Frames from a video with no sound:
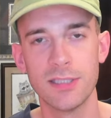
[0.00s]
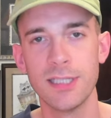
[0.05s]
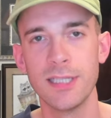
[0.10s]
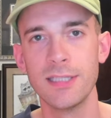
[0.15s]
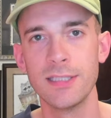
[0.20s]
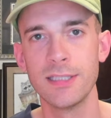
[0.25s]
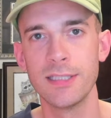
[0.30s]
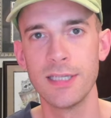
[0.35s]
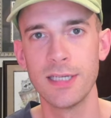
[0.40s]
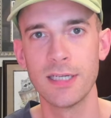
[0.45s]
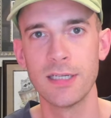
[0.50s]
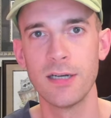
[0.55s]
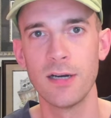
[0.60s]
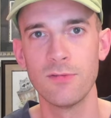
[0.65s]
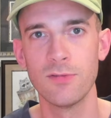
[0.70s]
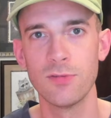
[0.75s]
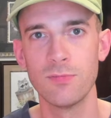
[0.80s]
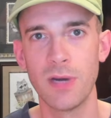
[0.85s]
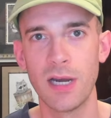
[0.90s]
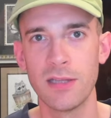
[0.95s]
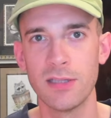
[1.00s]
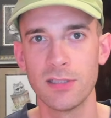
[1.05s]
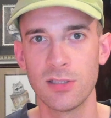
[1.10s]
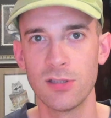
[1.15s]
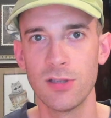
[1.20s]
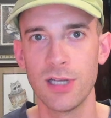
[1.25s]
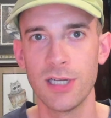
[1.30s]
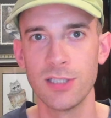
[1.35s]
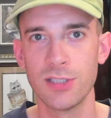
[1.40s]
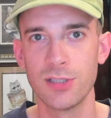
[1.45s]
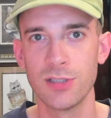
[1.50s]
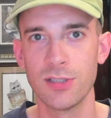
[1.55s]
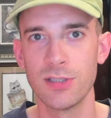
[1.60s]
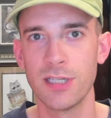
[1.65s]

didn't get covered by this glacier,